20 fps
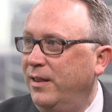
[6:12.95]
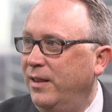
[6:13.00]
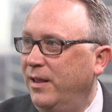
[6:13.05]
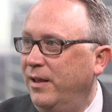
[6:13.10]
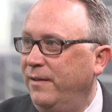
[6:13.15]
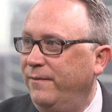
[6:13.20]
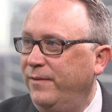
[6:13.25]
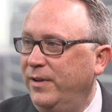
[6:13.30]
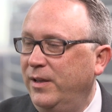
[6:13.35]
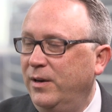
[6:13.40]

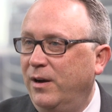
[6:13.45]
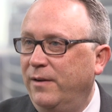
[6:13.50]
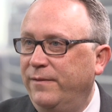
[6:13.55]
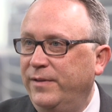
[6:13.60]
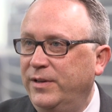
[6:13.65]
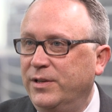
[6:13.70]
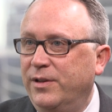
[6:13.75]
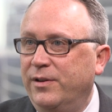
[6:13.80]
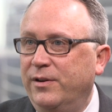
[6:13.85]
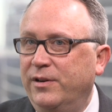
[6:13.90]
they feed off
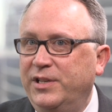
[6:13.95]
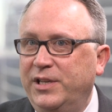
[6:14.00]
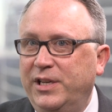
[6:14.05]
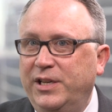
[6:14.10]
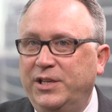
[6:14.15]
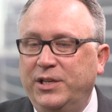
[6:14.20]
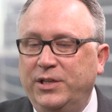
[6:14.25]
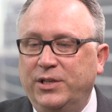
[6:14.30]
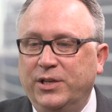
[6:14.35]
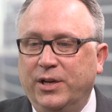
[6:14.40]
each other,
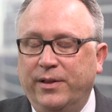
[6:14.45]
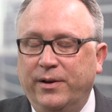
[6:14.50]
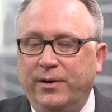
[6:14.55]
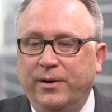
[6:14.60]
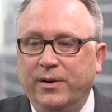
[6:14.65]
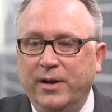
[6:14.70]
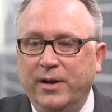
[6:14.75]
teach each other,